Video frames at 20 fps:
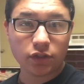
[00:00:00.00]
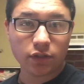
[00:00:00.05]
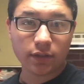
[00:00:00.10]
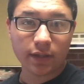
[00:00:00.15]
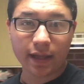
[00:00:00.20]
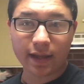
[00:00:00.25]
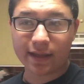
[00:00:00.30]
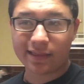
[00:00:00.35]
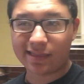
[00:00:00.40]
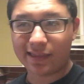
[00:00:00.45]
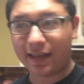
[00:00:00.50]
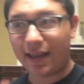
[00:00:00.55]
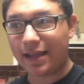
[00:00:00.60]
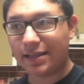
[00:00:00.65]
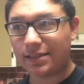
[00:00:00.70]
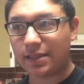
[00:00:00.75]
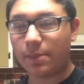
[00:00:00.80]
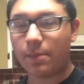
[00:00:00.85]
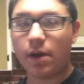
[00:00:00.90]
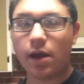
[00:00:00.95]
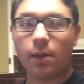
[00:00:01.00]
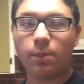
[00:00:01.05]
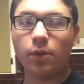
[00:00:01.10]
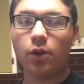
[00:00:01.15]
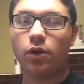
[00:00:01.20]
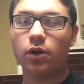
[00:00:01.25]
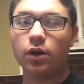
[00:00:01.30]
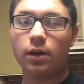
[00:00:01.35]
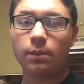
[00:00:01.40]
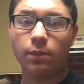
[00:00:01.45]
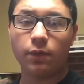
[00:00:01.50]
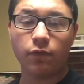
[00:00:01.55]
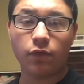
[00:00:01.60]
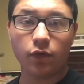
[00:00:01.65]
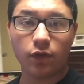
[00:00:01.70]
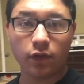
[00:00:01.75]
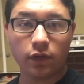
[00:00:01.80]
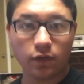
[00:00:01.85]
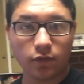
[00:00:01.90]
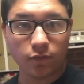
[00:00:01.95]
Like, the last time I uploaded
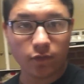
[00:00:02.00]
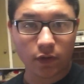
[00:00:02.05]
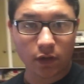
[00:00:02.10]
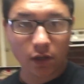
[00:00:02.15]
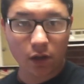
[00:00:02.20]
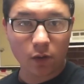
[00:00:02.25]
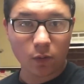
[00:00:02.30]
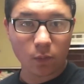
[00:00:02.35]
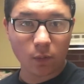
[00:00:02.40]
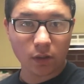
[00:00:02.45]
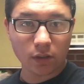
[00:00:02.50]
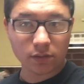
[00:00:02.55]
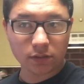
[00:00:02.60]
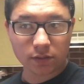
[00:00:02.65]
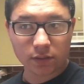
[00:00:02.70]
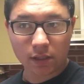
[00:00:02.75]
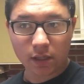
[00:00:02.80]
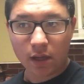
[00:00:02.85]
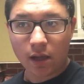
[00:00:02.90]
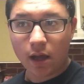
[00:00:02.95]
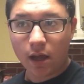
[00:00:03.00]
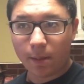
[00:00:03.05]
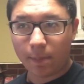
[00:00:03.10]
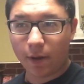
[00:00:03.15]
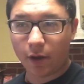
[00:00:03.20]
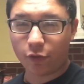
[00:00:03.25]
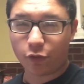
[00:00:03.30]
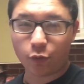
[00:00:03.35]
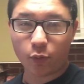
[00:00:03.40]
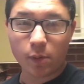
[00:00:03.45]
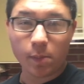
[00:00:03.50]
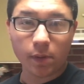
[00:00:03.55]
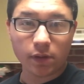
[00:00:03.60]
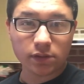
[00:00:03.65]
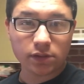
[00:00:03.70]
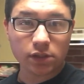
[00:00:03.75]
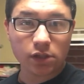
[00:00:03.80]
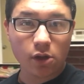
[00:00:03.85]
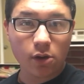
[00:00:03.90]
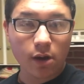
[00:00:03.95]
before this video was about three
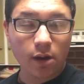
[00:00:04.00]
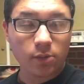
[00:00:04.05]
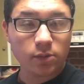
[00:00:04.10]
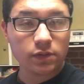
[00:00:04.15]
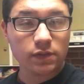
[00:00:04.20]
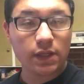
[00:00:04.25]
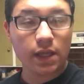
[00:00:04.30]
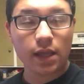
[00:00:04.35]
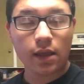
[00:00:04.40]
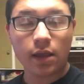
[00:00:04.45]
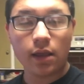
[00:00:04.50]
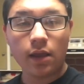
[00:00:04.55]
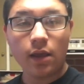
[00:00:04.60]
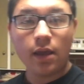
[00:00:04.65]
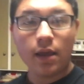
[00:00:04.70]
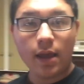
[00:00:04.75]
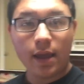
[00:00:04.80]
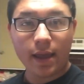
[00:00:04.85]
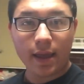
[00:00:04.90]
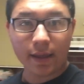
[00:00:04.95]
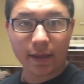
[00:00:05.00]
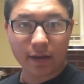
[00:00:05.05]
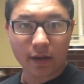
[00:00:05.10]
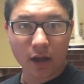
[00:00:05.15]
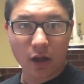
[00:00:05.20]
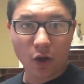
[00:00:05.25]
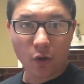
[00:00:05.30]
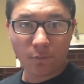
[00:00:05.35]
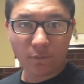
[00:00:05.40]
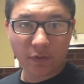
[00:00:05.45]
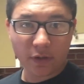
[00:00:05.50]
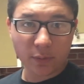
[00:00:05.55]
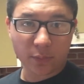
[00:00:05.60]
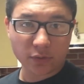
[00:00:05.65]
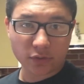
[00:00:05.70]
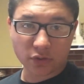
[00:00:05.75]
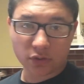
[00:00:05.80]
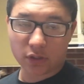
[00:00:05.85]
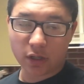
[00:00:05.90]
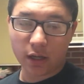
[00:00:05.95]
months ago, I would say, and uh, hopefully we're
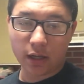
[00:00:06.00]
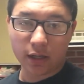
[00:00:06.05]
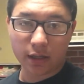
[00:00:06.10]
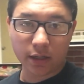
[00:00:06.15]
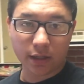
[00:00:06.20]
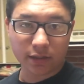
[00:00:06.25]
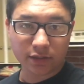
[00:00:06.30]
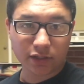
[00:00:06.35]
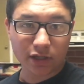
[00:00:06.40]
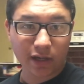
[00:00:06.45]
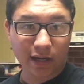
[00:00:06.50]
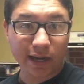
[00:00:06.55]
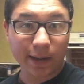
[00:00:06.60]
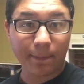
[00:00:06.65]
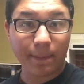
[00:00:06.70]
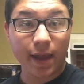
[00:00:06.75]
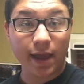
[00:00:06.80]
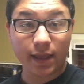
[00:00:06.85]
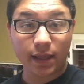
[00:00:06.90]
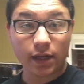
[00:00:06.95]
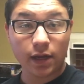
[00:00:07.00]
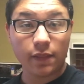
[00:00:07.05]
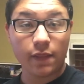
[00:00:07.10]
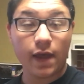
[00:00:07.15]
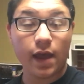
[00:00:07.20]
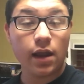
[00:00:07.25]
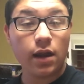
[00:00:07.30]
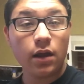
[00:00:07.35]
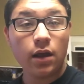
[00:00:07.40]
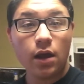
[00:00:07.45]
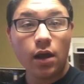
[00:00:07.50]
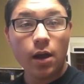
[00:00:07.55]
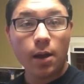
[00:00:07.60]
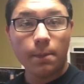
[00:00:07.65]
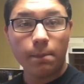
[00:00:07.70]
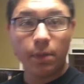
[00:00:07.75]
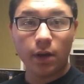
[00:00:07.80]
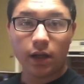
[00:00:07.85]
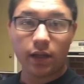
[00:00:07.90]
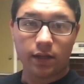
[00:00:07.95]
uh, gonna start getting back into that.
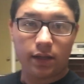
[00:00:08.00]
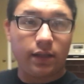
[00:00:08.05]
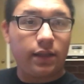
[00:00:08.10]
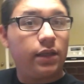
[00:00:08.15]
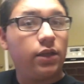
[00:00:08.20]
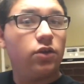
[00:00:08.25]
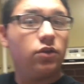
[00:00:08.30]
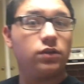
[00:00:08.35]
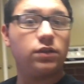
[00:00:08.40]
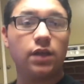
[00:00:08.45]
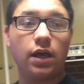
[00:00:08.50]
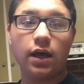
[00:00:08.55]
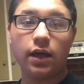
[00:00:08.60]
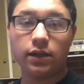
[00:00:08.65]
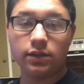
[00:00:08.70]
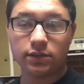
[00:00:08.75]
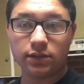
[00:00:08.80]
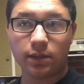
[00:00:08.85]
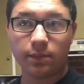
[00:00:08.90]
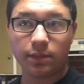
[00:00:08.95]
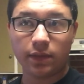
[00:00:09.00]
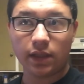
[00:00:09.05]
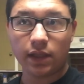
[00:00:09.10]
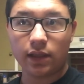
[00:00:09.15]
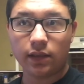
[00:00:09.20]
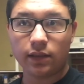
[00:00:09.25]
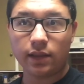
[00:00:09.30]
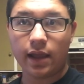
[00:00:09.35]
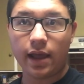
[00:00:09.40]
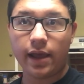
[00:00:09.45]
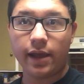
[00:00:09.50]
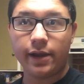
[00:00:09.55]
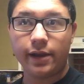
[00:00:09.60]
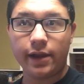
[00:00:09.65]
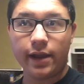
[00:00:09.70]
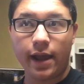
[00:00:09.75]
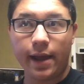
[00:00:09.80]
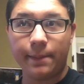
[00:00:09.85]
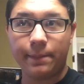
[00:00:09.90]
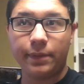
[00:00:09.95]
But here's uh, something that
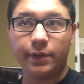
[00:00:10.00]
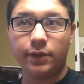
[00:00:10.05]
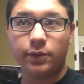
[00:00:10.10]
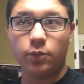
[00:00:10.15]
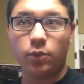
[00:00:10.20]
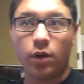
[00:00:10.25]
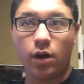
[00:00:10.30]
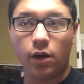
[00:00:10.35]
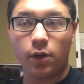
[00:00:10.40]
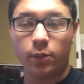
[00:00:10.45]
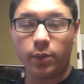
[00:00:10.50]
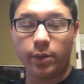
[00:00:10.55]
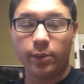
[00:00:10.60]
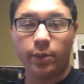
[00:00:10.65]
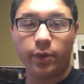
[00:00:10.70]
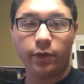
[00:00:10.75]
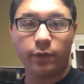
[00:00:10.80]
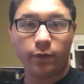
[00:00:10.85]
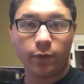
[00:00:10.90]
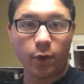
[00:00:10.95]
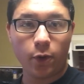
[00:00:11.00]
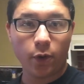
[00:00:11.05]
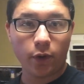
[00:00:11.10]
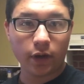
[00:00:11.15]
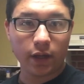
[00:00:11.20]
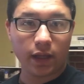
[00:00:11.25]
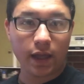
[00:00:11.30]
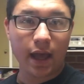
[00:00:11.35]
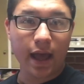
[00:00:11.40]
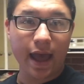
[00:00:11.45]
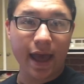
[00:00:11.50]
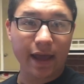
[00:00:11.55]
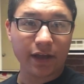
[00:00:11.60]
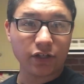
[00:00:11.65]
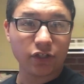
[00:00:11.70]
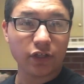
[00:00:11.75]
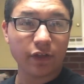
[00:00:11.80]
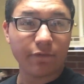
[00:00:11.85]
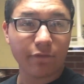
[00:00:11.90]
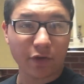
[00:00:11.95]
happened while we were recording. I
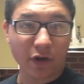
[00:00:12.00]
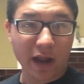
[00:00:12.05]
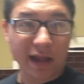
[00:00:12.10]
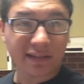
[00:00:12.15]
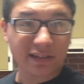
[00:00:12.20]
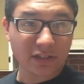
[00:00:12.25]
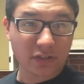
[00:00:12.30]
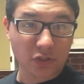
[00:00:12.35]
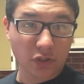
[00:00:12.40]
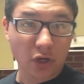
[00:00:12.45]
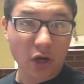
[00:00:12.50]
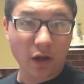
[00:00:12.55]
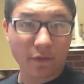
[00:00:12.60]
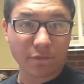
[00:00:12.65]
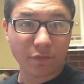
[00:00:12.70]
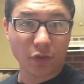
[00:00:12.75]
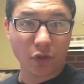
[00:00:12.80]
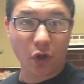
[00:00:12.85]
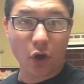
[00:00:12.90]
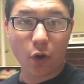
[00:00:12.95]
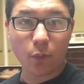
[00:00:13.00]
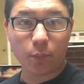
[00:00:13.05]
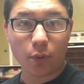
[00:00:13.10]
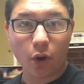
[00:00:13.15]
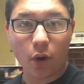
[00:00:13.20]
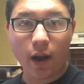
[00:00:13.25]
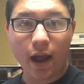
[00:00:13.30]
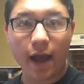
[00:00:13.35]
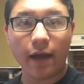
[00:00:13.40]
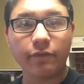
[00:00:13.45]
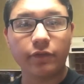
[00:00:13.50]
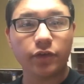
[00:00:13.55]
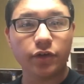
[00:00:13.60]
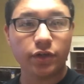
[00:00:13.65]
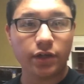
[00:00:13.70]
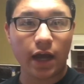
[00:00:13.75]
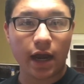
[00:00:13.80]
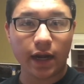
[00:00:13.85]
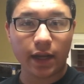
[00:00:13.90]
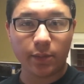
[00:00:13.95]
actually forgot to turn off the GoPro after
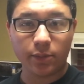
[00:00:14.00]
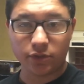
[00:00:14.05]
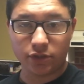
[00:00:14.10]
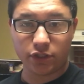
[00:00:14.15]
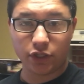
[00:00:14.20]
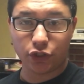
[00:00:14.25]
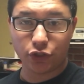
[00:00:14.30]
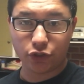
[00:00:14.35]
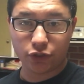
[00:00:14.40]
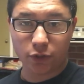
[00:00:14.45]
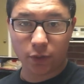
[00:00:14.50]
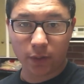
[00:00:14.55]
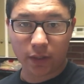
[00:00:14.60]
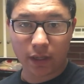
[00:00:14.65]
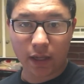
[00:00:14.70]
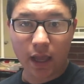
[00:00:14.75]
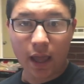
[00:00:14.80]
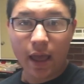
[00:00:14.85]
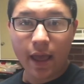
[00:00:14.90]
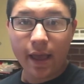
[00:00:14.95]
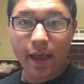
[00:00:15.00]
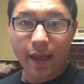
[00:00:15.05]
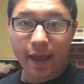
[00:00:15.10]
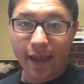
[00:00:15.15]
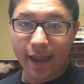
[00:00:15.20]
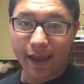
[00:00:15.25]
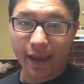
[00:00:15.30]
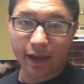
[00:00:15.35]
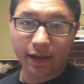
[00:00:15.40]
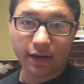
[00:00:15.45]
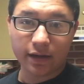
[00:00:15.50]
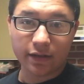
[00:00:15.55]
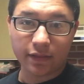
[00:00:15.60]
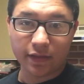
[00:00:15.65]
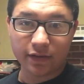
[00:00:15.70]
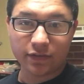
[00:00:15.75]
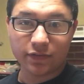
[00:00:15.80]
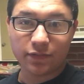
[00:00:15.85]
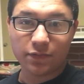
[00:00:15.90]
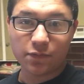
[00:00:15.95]
Donnie was done shooting, and
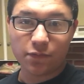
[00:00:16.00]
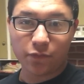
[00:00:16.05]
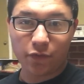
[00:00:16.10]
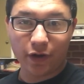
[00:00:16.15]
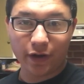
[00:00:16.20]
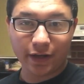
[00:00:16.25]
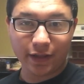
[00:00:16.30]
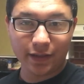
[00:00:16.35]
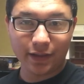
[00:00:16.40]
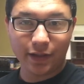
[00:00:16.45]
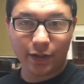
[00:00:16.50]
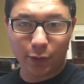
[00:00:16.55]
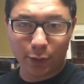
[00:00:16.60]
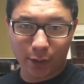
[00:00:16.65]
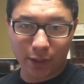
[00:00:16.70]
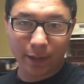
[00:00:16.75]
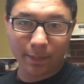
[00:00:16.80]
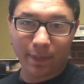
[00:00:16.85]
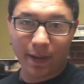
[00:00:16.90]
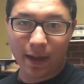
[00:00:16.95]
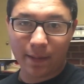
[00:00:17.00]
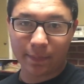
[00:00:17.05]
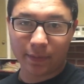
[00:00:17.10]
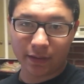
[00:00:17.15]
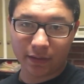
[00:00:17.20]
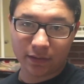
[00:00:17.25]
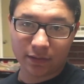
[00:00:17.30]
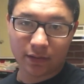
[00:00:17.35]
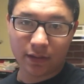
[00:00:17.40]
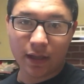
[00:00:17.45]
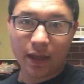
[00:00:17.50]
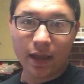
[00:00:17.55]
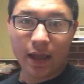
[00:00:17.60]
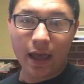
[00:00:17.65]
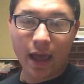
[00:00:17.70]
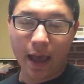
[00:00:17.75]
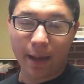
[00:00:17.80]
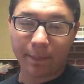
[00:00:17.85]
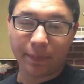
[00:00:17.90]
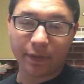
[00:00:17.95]
this funny little clip happening
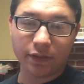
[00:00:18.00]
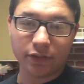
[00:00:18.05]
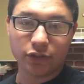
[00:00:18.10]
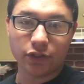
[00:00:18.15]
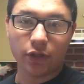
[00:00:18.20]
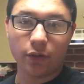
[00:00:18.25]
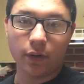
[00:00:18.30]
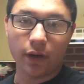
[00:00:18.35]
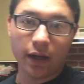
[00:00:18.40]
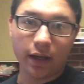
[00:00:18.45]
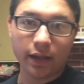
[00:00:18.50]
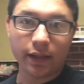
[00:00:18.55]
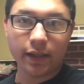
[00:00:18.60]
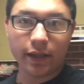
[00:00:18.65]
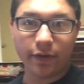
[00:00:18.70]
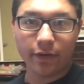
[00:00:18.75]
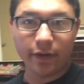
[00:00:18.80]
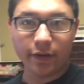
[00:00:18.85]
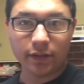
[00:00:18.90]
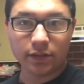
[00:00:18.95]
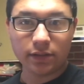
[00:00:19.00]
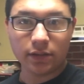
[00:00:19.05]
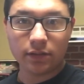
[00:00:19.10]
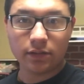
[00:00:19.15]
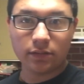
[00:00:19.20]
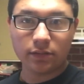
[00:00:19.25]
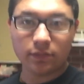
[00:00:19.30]
happened. So uh, here it is.